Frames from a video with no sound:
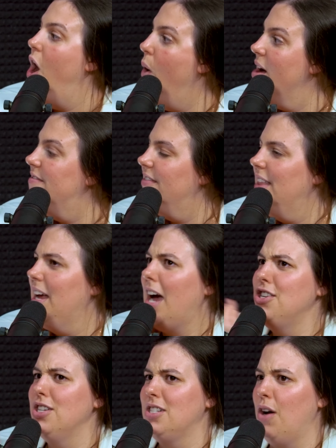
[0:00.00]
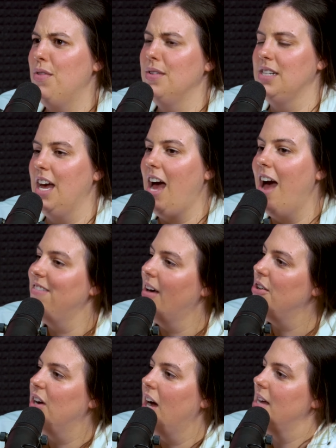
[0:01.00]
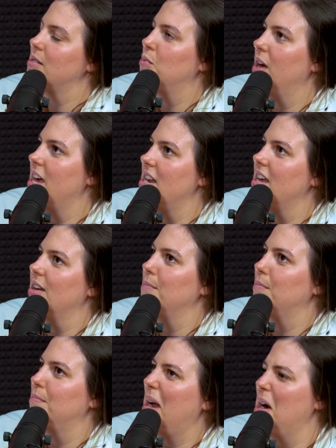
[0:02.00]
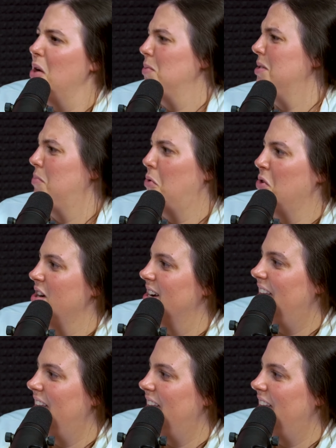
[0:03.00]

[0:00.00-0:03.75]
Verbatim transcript: oh, I, f like, I just saw when there was like, I found you guys when Barrett was born.